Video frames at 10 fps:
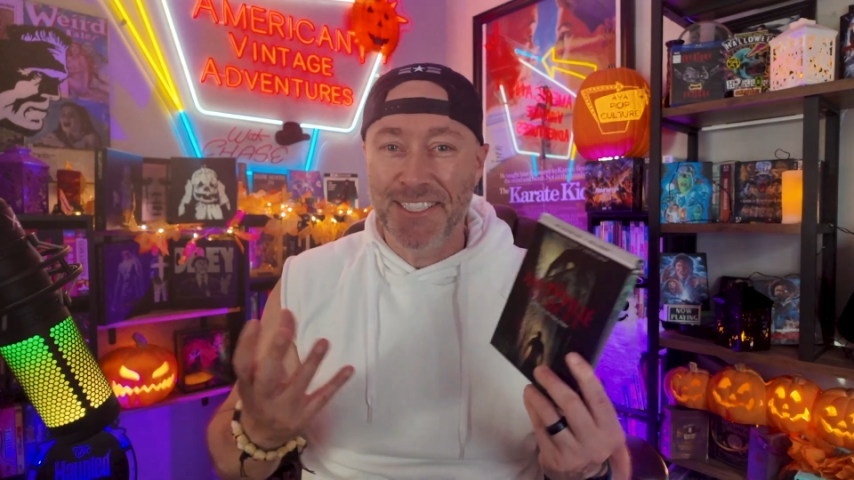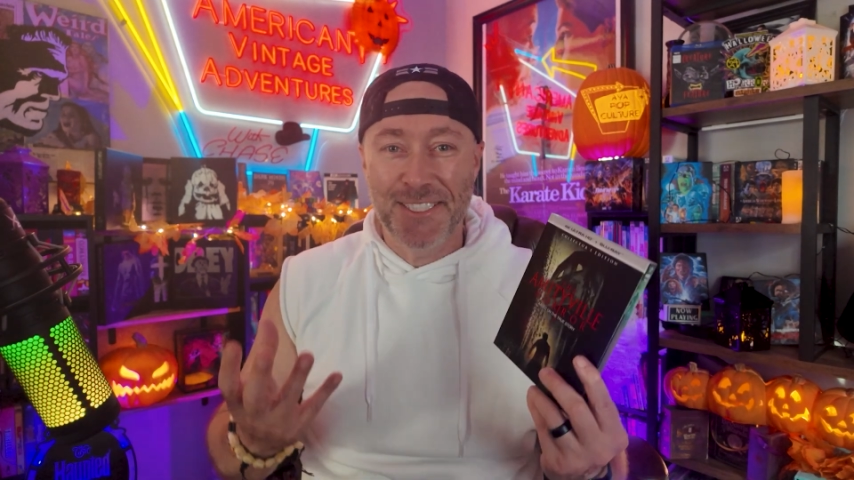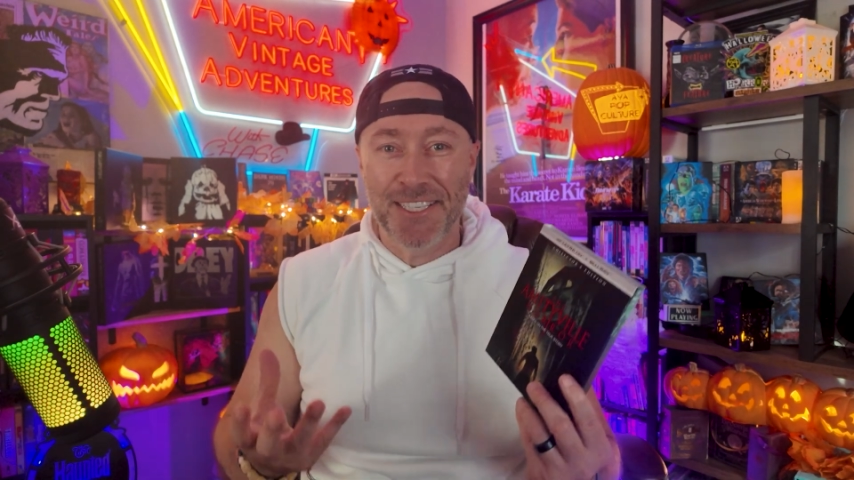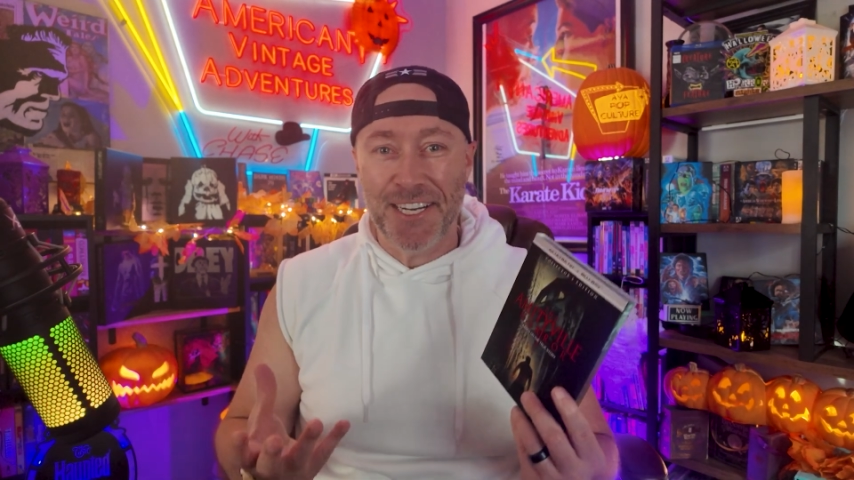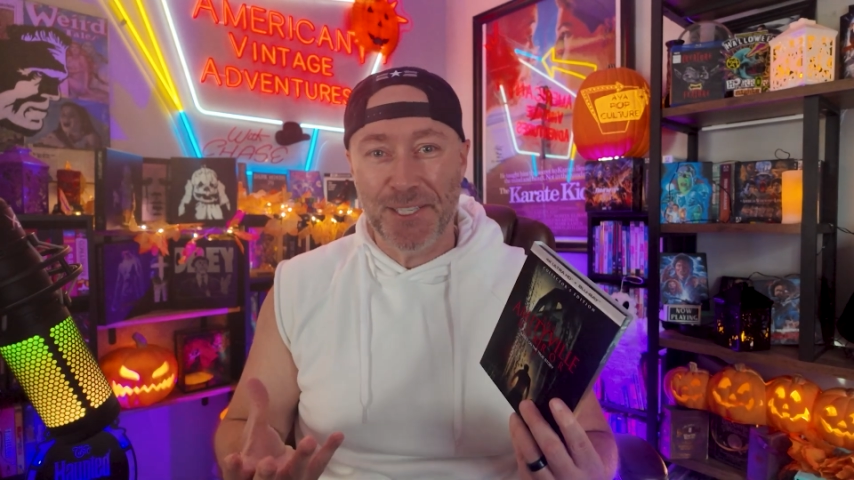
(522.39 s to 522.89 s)

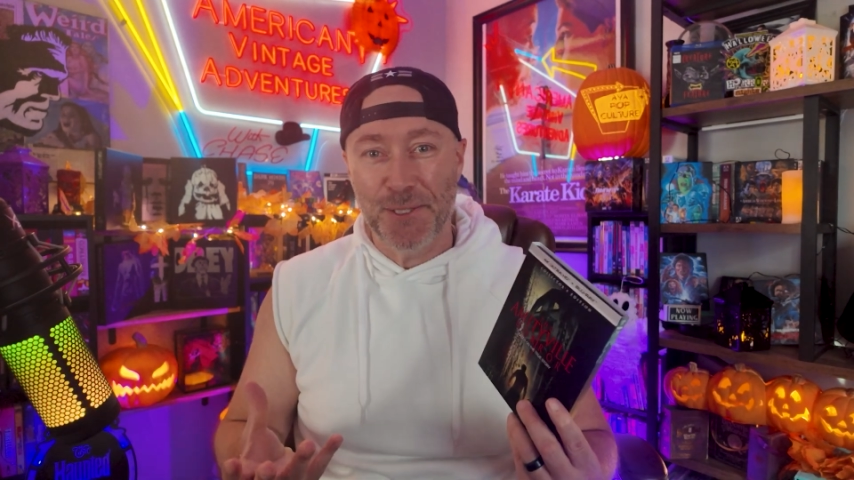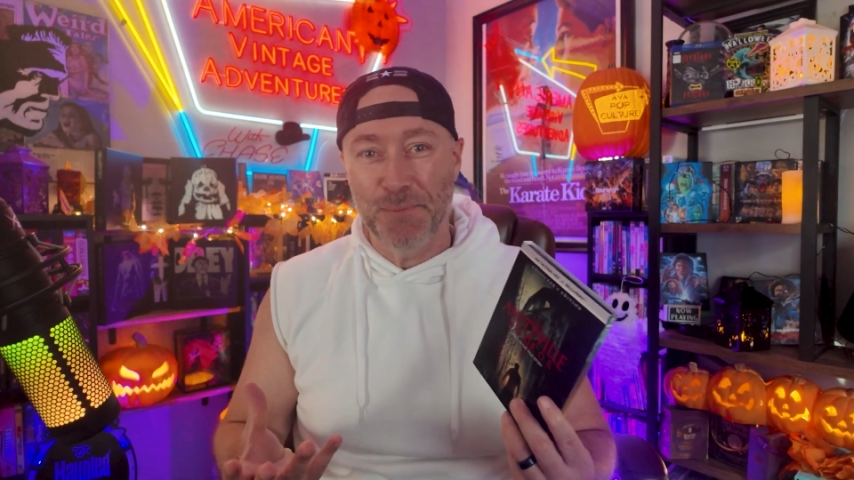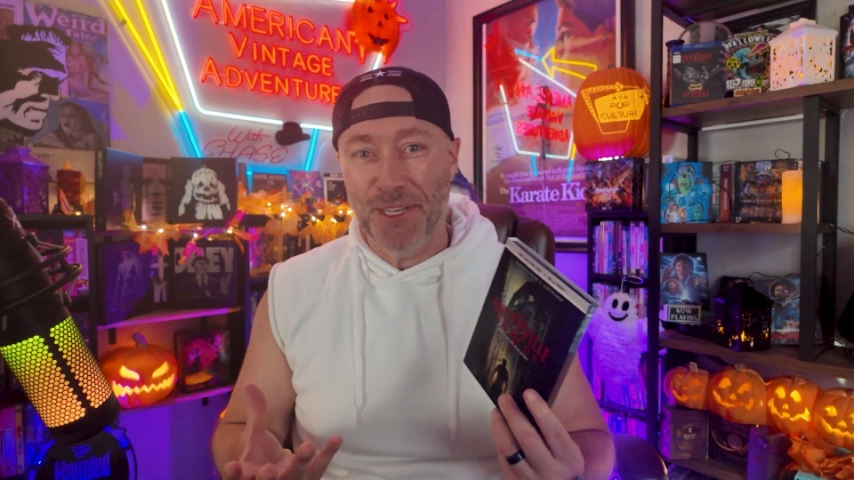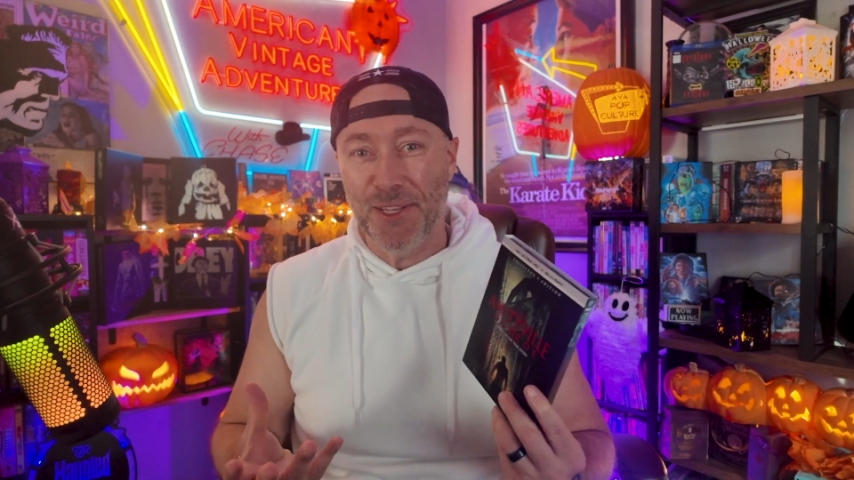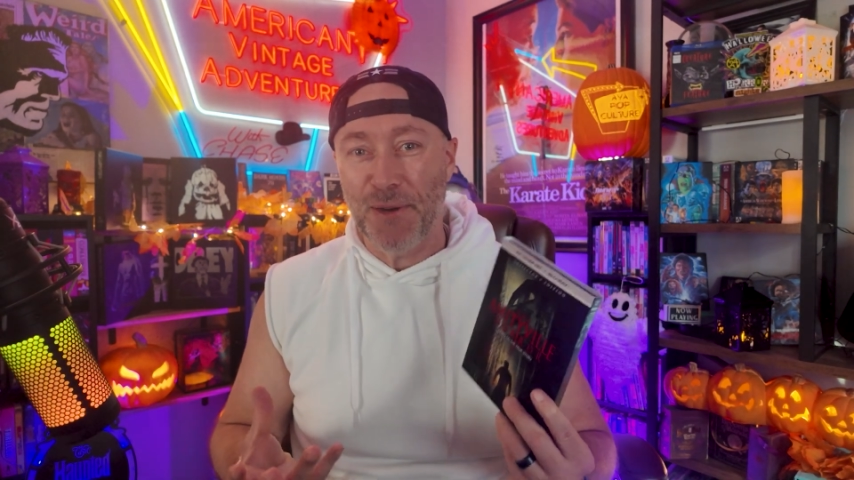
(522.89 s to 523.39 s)
it's not going to
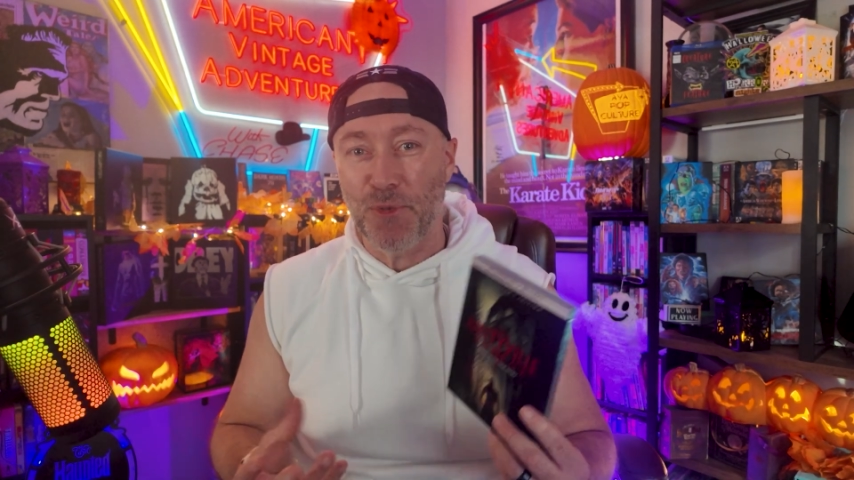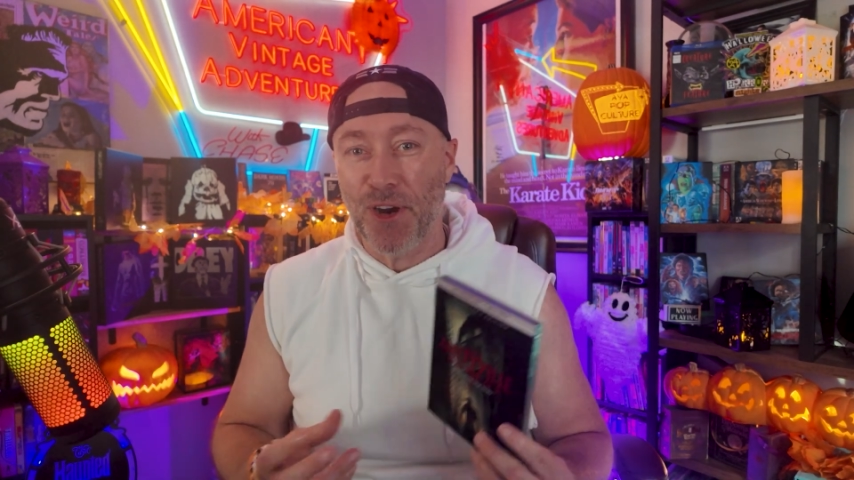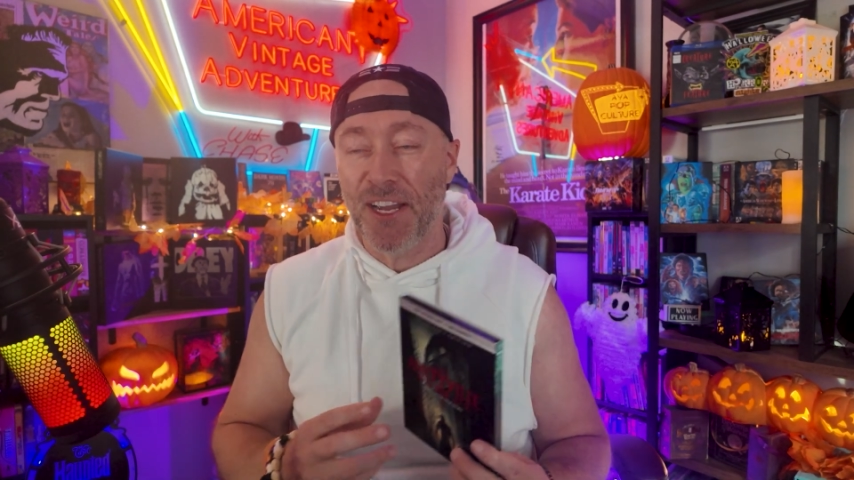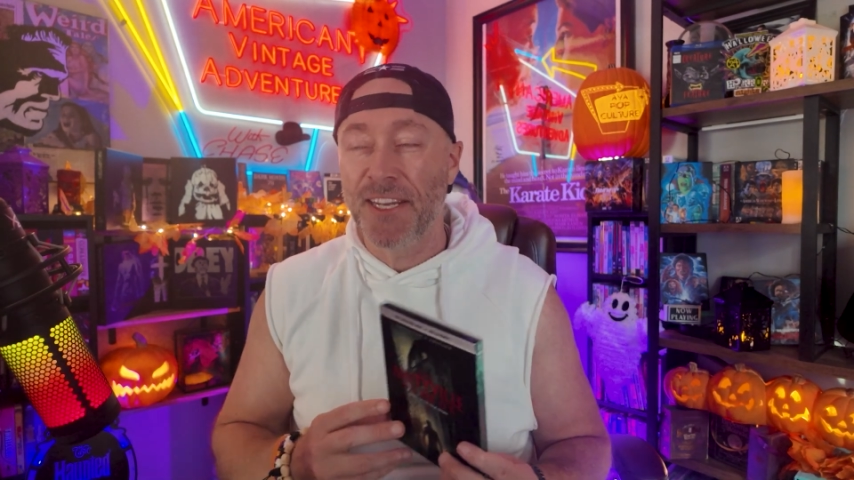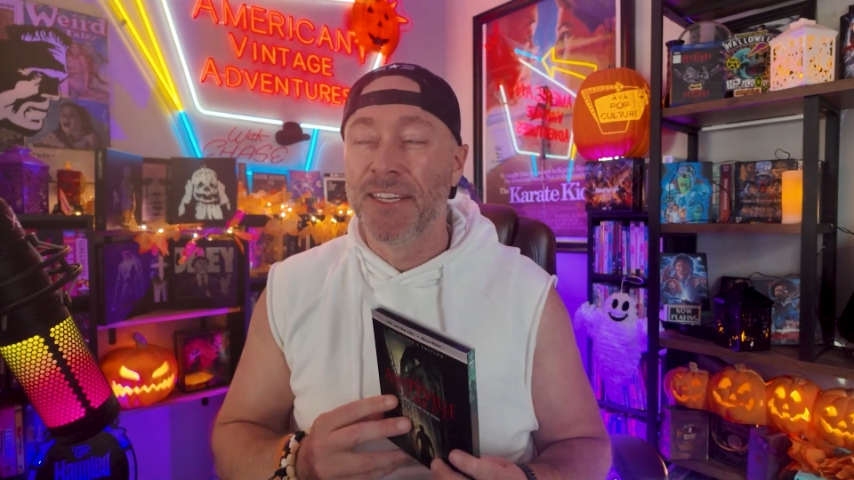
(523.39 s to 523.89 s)
be that
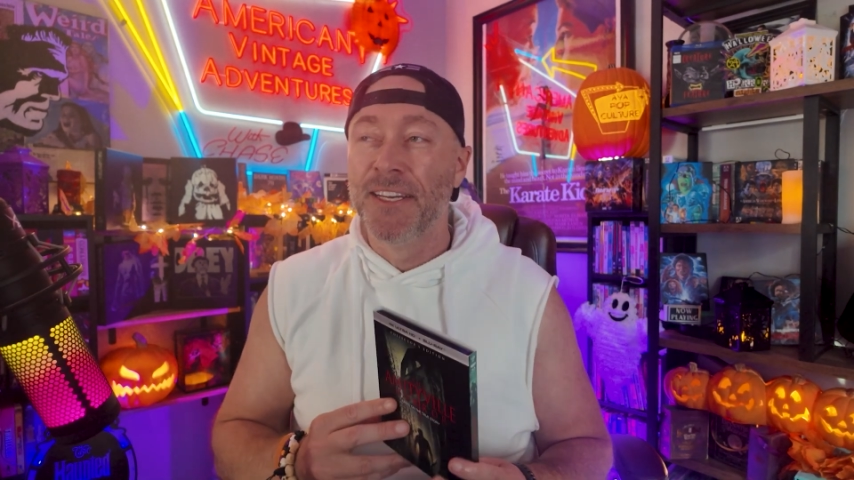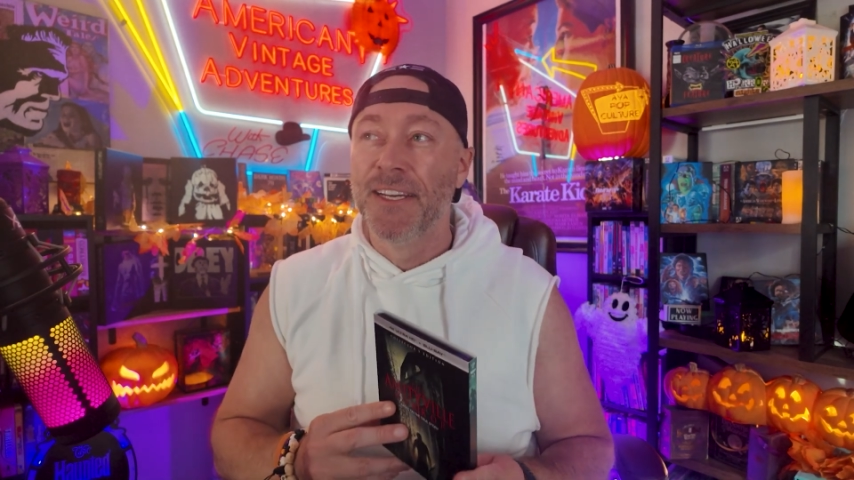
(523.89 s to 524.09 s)
bright.